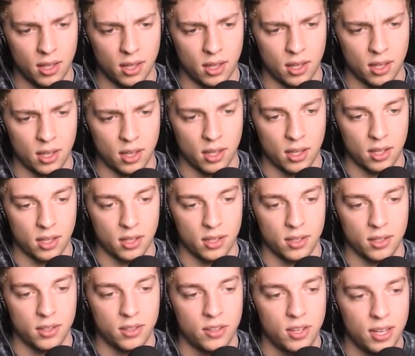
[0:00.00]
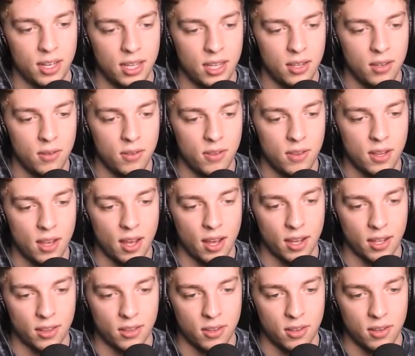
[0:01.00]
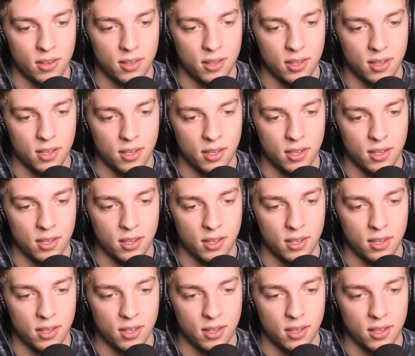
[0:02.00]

that word. Jelly, you suck, dude.